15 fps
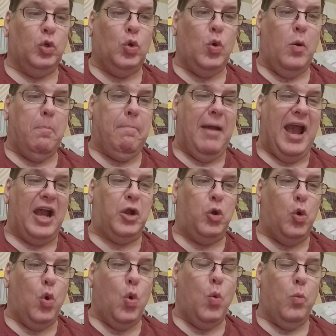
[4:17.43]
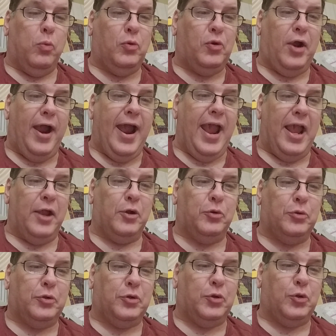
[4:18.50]
Go back home
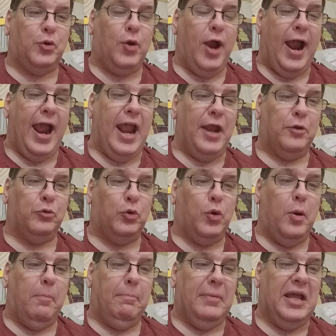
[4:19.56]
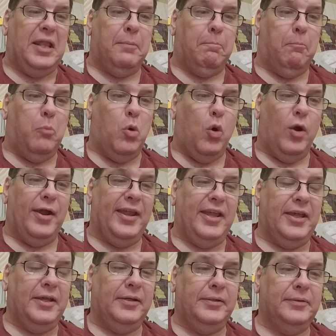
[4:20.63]
crying, cry Roman
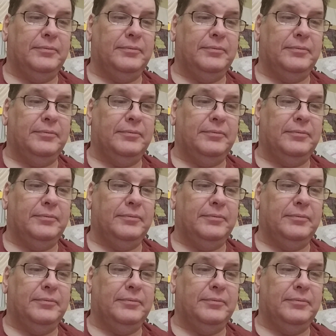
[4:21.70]
boy.